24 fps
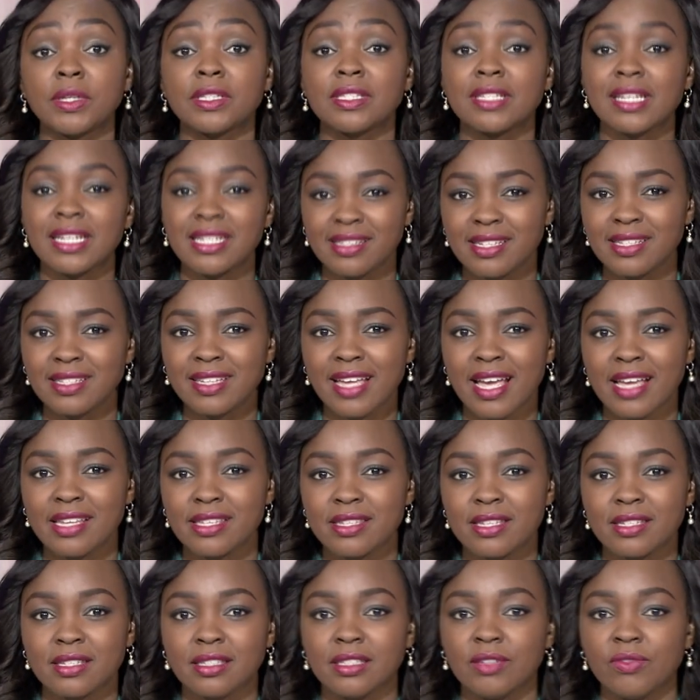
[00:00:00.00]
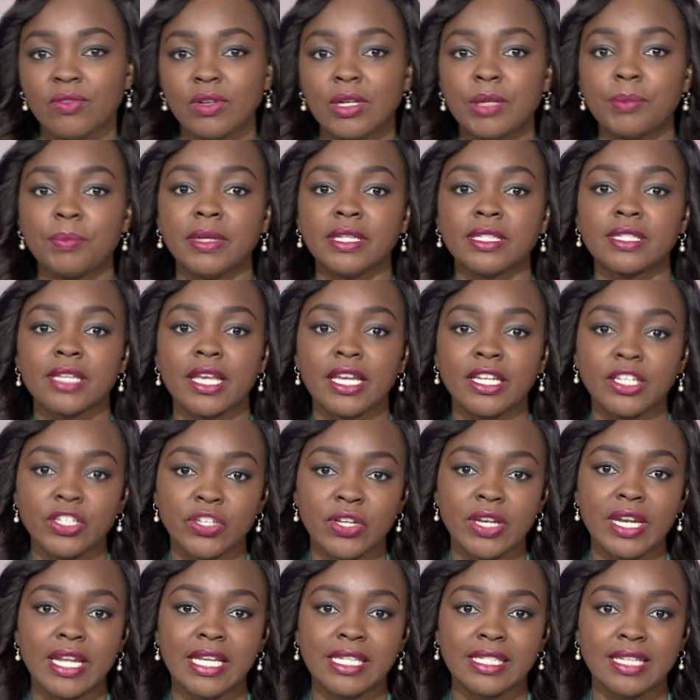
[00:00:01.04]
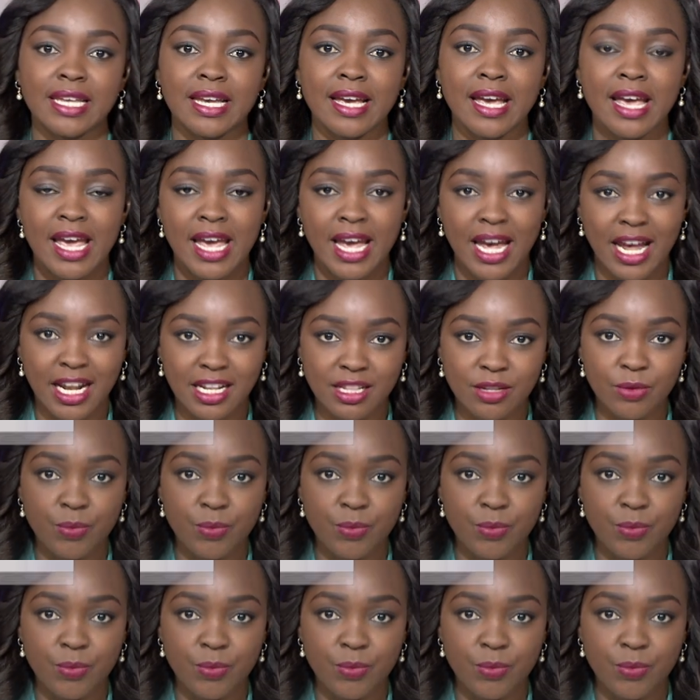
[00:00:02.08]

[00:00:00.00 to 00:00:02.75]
Let's discuss these developments in Tunisia and the